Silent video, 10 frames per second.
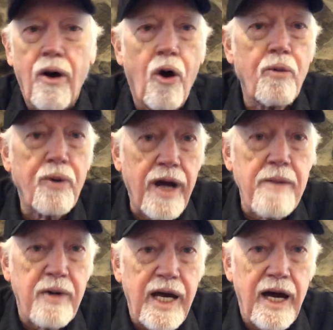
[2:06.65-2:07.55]

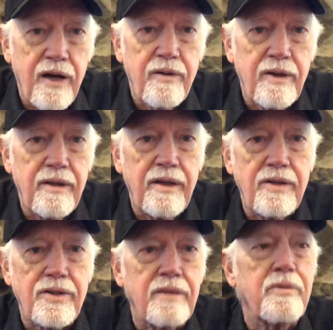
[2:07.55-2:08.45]
Oberammergau
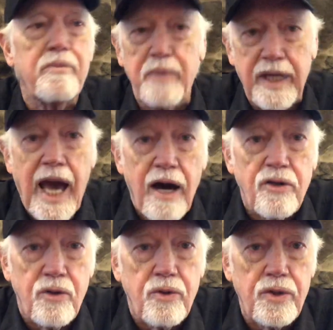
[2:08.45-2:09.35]
is a big
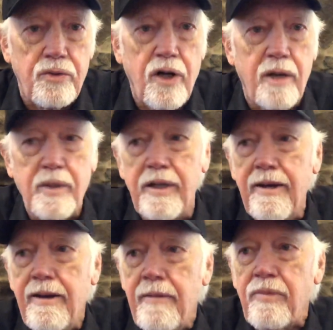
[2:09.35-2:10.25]
outdoor drama,
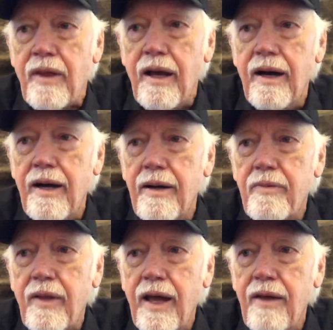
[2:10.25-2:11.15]

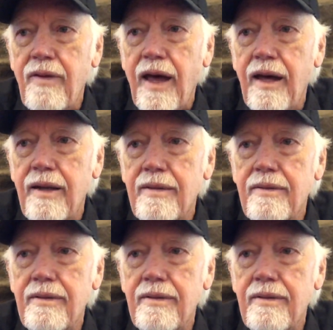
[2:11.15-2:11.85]
and